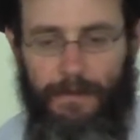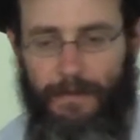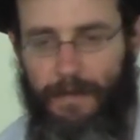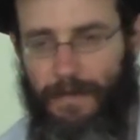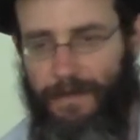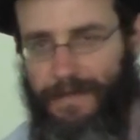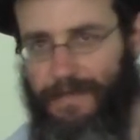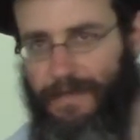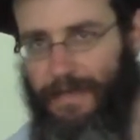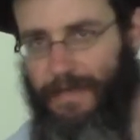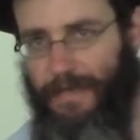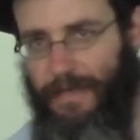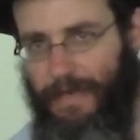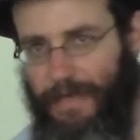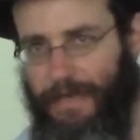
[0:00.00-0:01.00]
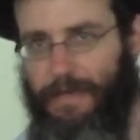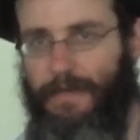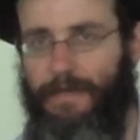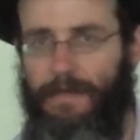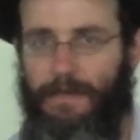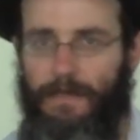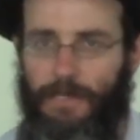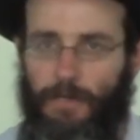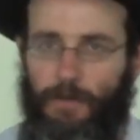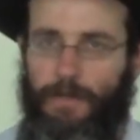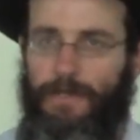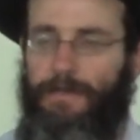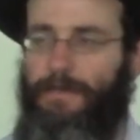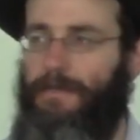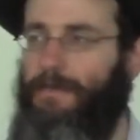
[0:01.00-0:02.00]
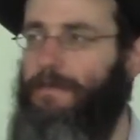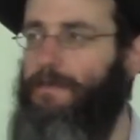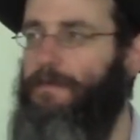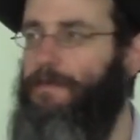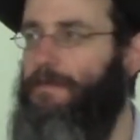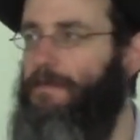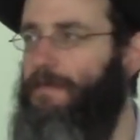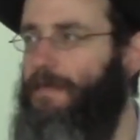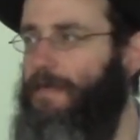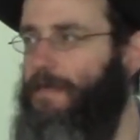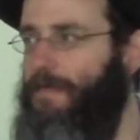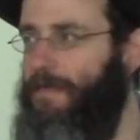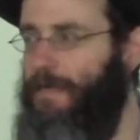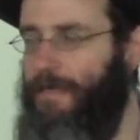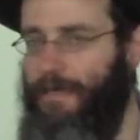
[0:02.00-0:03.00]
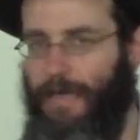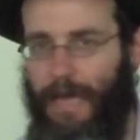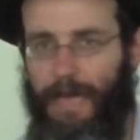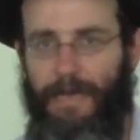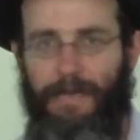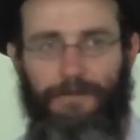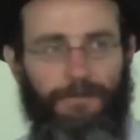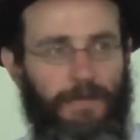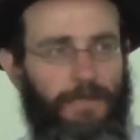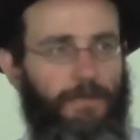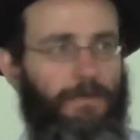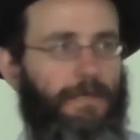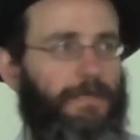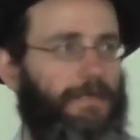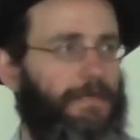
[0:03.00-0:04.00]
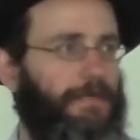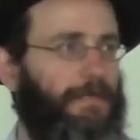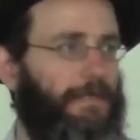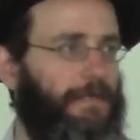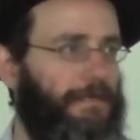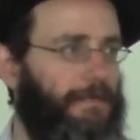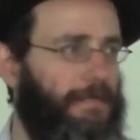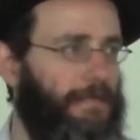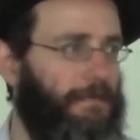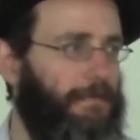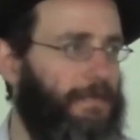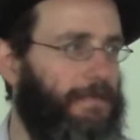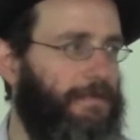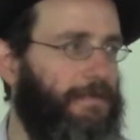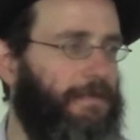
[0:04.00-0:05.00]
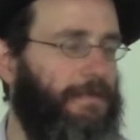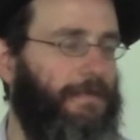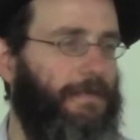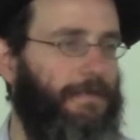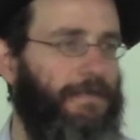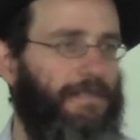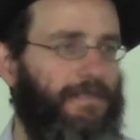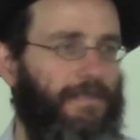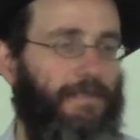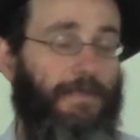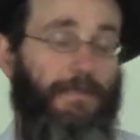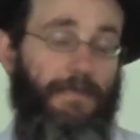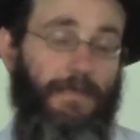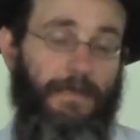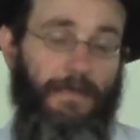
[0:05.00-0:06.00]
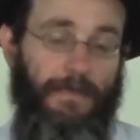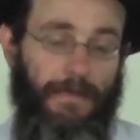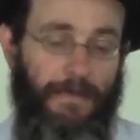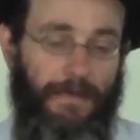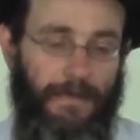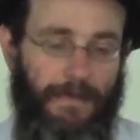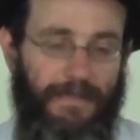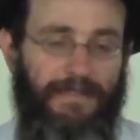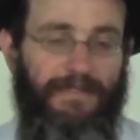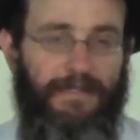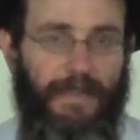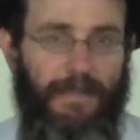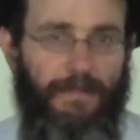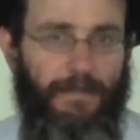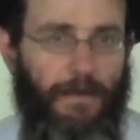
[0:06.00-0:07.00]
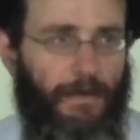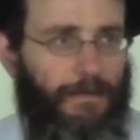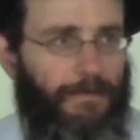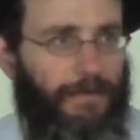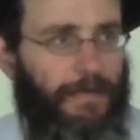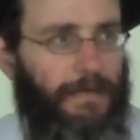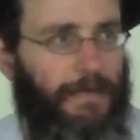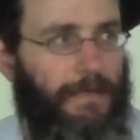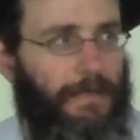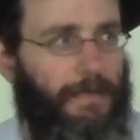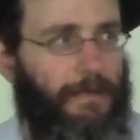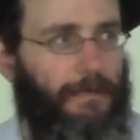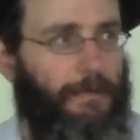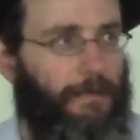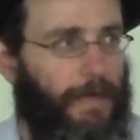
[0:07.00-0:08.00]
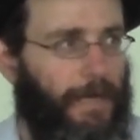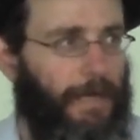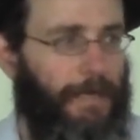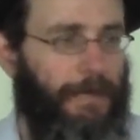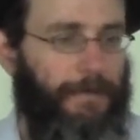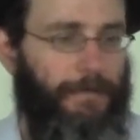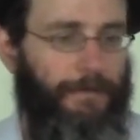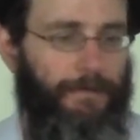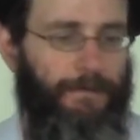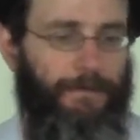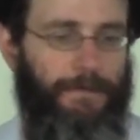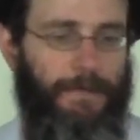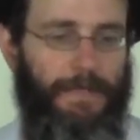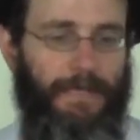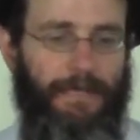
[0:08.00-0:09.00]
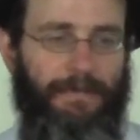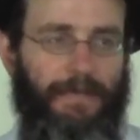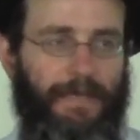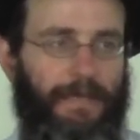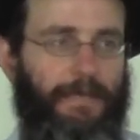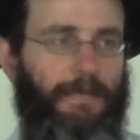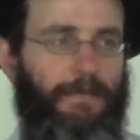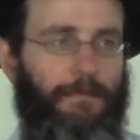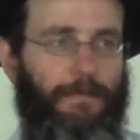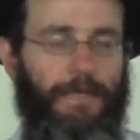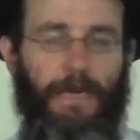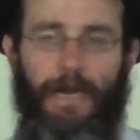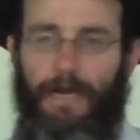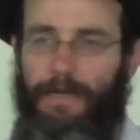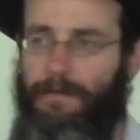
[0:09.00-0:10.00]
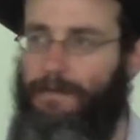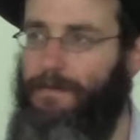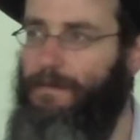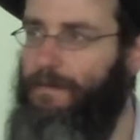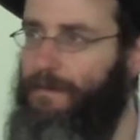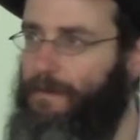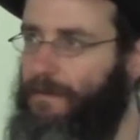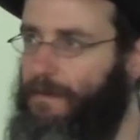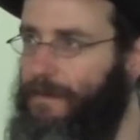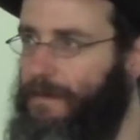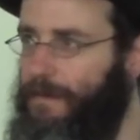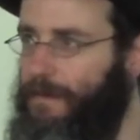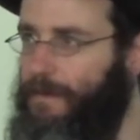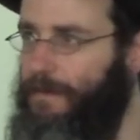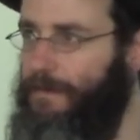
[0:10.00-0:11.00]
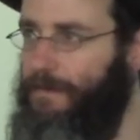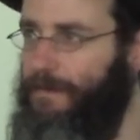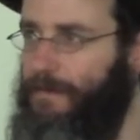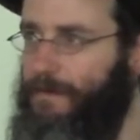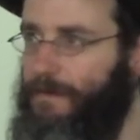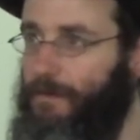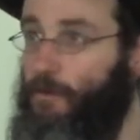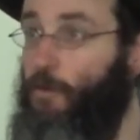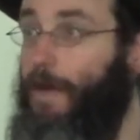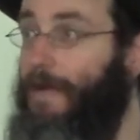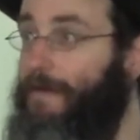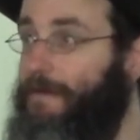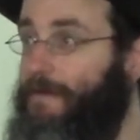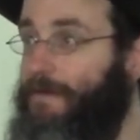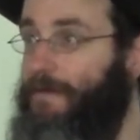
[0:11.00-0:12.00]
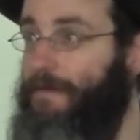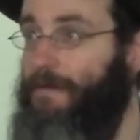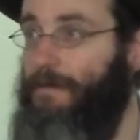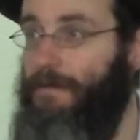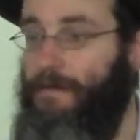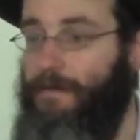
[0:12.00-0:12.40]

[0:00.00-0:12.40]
There is a hidden unity, an Aleph, a unity that is in the state of Pele. It's hidden behind the duality